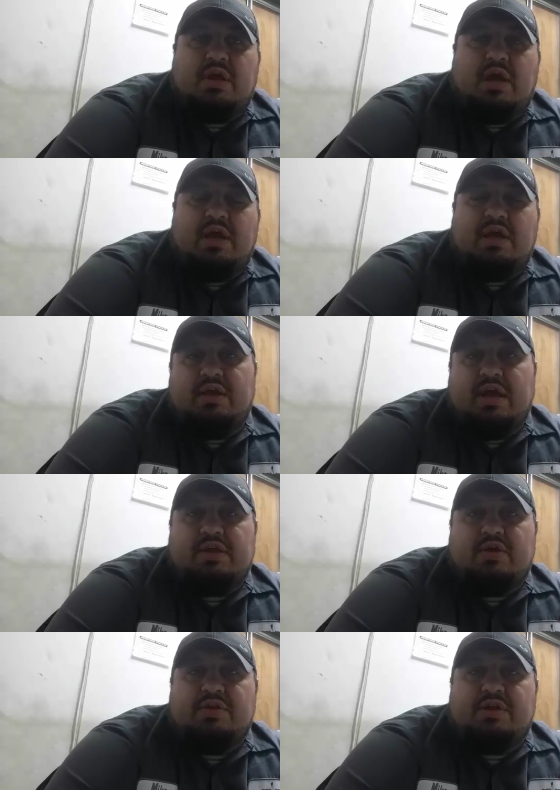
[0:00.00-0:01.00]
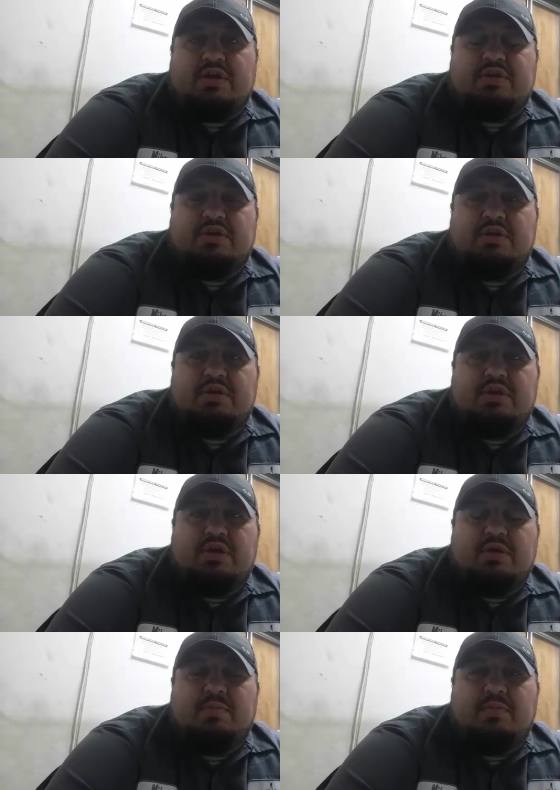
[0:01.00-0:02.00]
I had to go to the doctor.
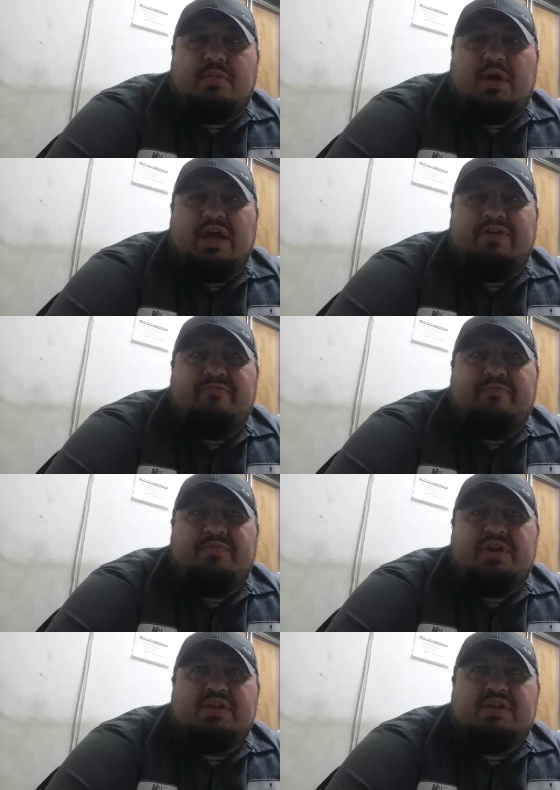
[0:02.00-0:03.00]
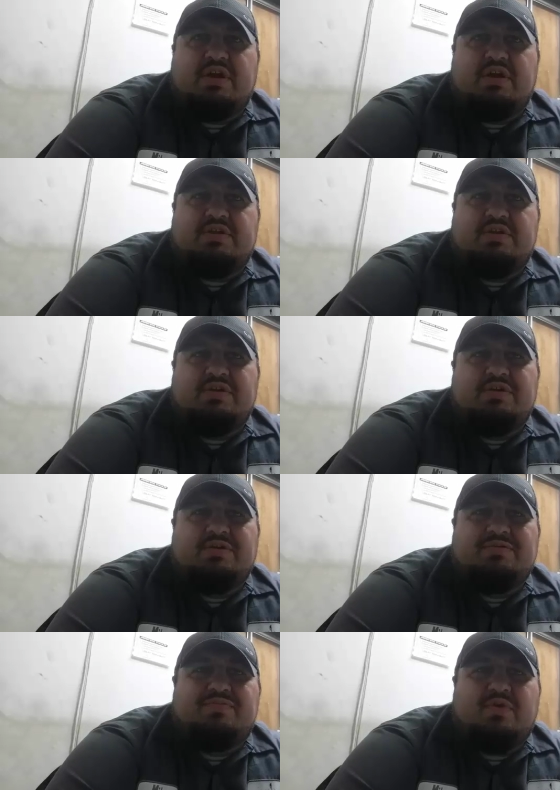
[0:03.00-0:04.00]
Um, I haven't been to the
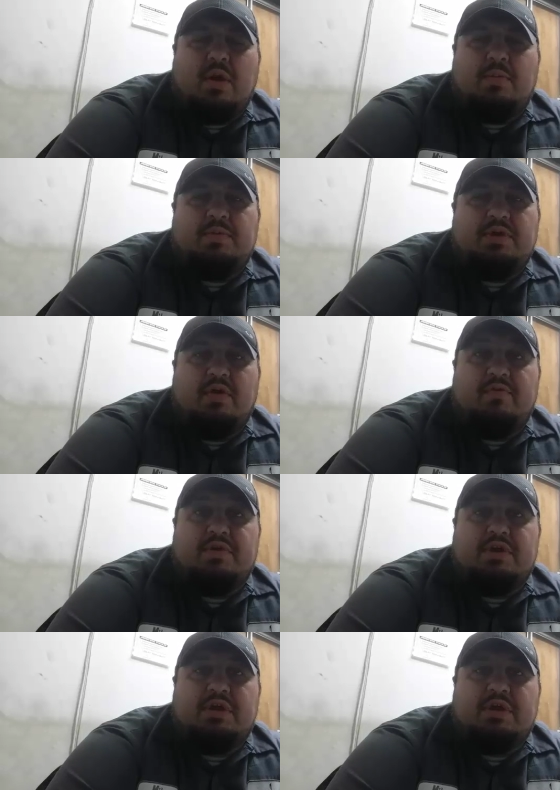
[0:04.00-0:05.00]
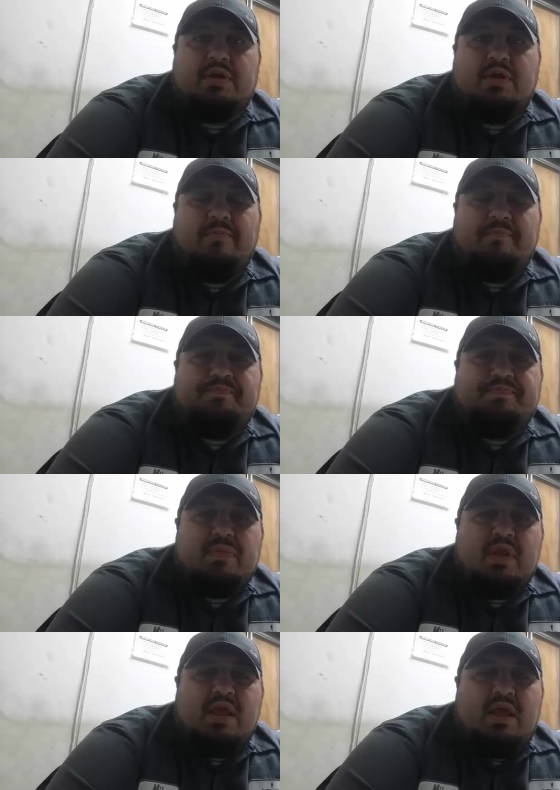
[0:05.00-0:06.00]
doctor in probably over a year,
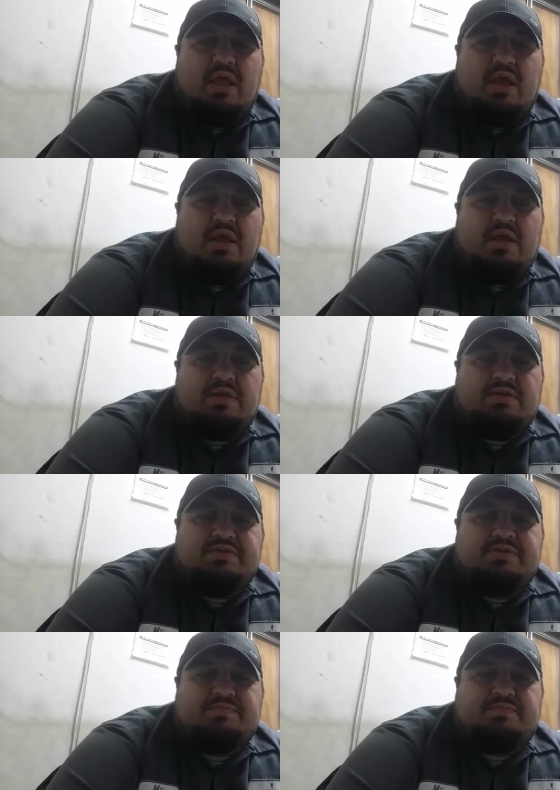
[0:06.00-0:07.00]
and